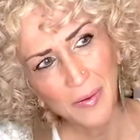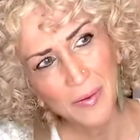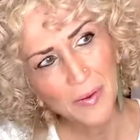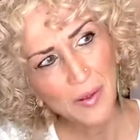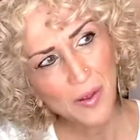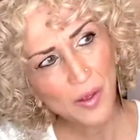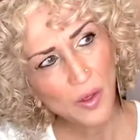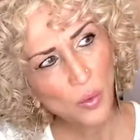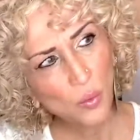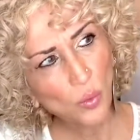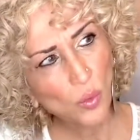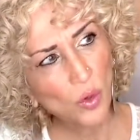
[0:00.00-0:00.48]

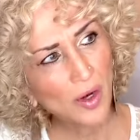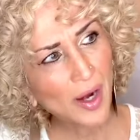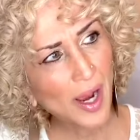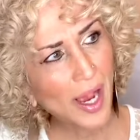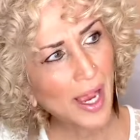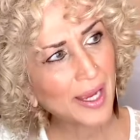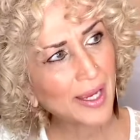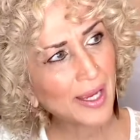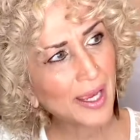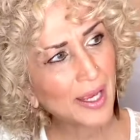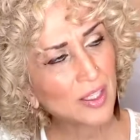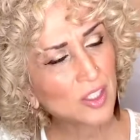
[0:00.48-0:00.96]
where
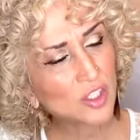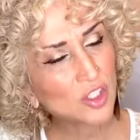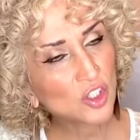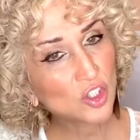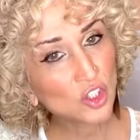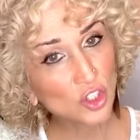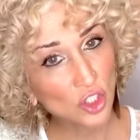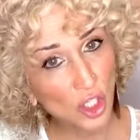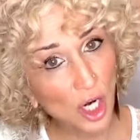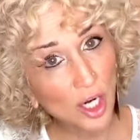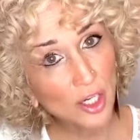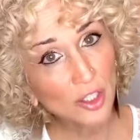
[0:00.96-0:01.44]
I
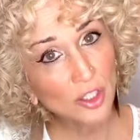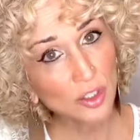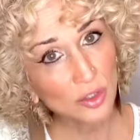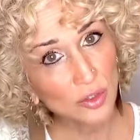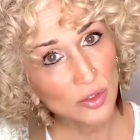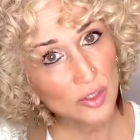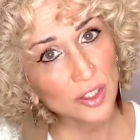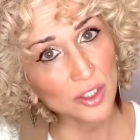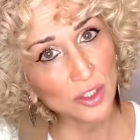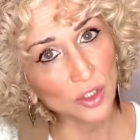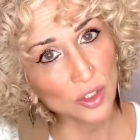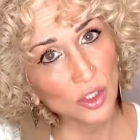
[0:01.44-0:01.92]
start
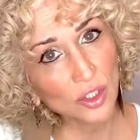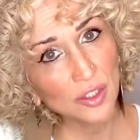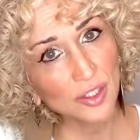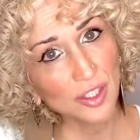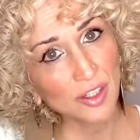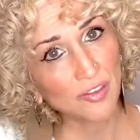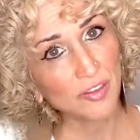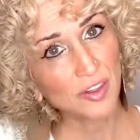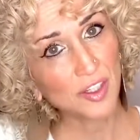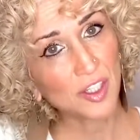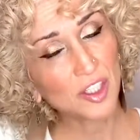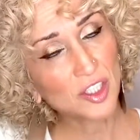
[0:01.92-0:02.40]
losing curl
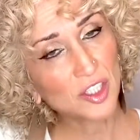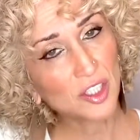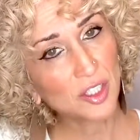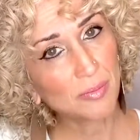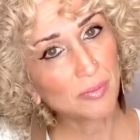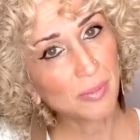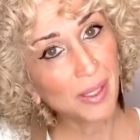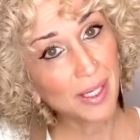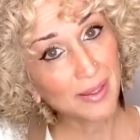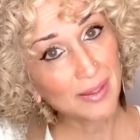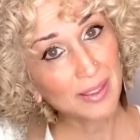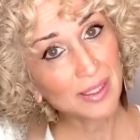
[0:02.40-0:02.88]
definition
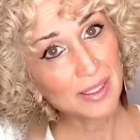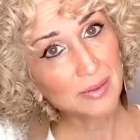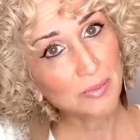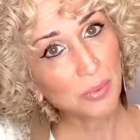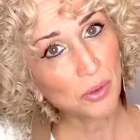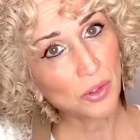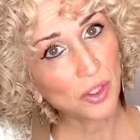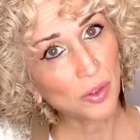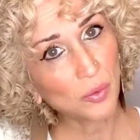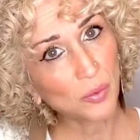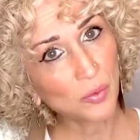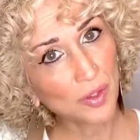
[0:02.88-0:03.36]
by this
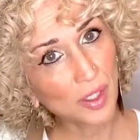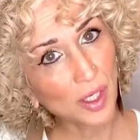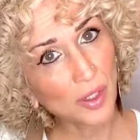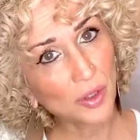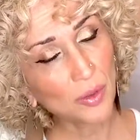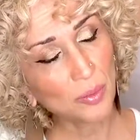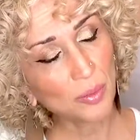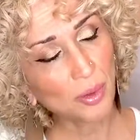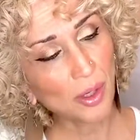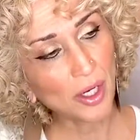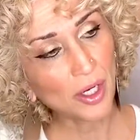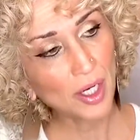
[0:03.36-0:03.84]
point with other
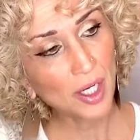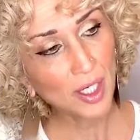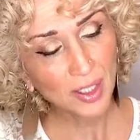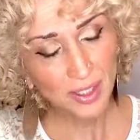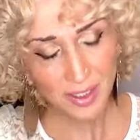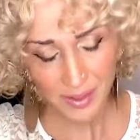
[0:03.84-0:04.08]
products.